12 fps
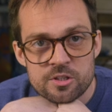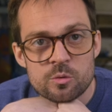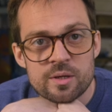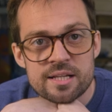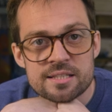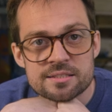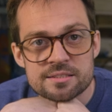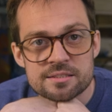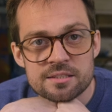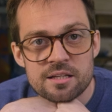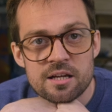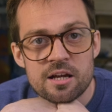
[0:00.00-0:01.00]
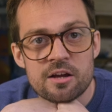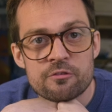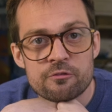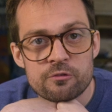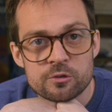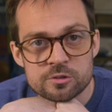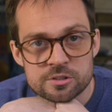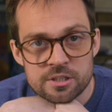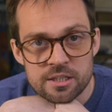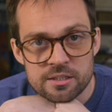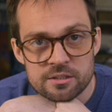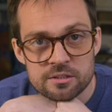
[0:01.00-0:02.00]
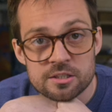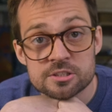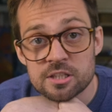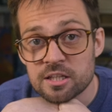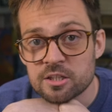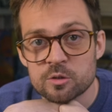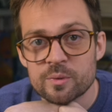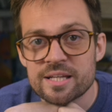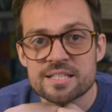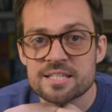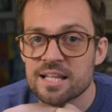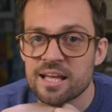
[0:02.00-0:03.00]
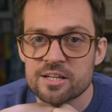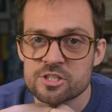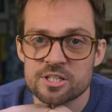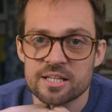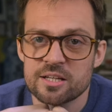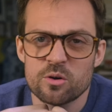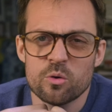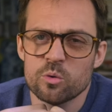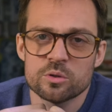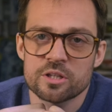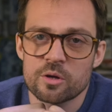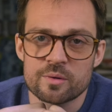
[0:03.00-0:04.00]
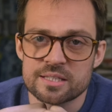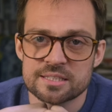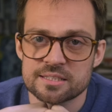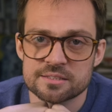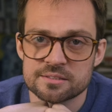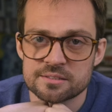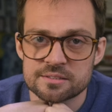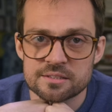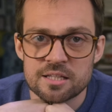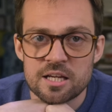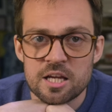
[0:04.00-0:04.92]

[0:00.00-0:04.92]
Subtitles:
you witness a full cycle, a cycle we intellectually all know exists,